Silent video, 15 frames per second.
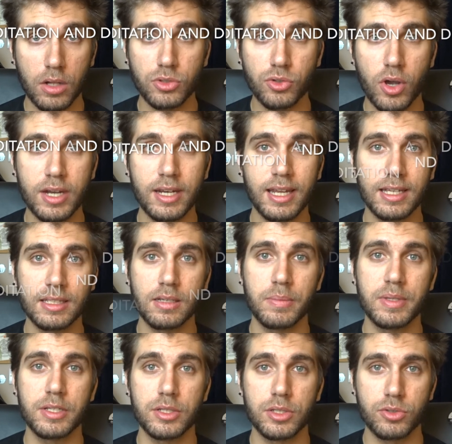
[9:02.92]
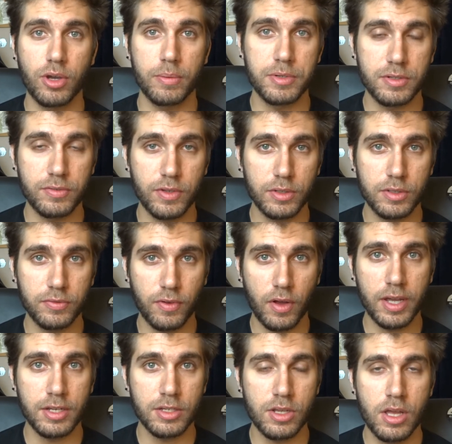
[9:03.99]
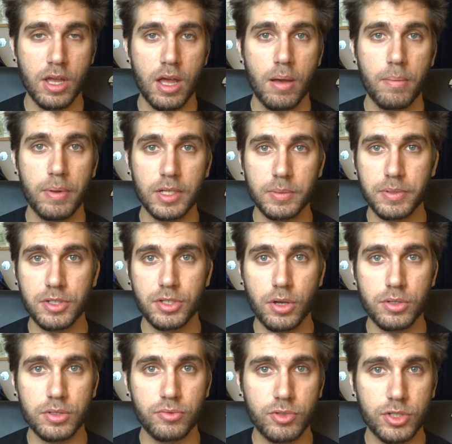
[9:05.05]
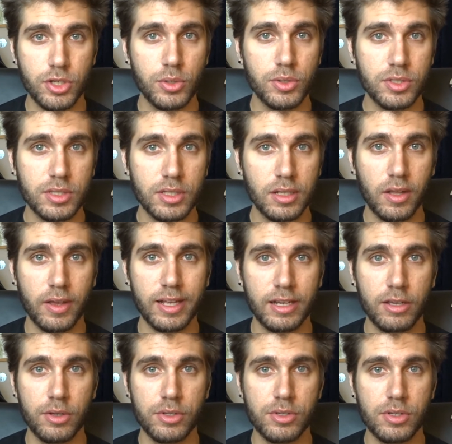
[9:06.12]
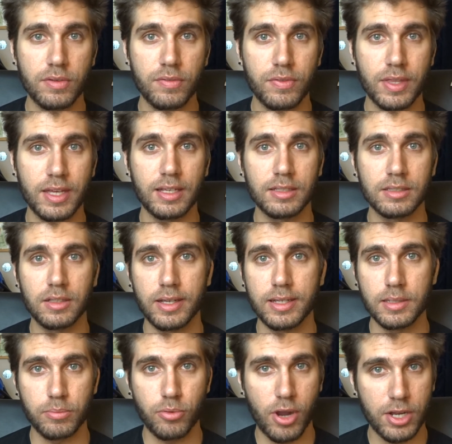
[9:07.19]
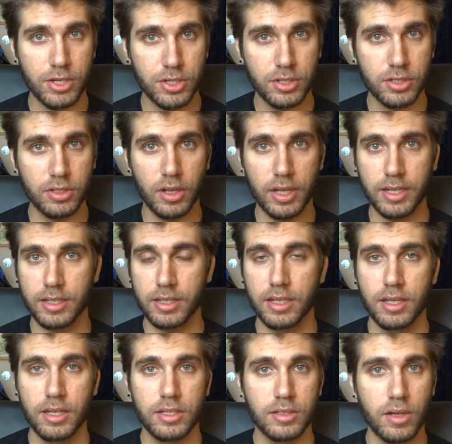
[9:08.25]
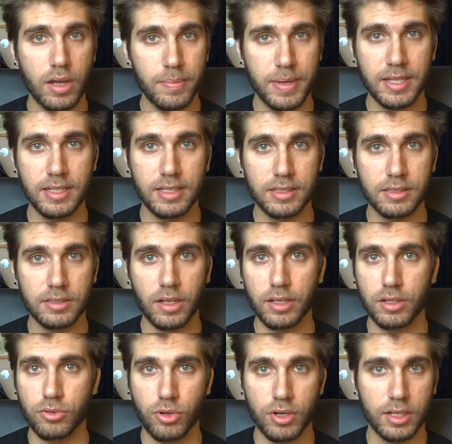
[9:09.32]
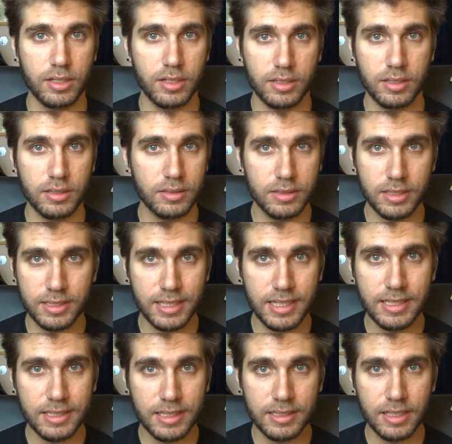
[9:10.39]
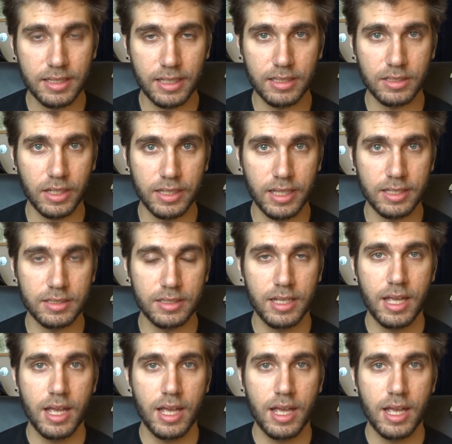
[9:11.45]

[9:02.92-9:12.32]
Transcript: I'll try and link some in the description for you to find, but it's been shown to reduce the likelihood of things like depression, like diabetes, like chronic diseases and things like this.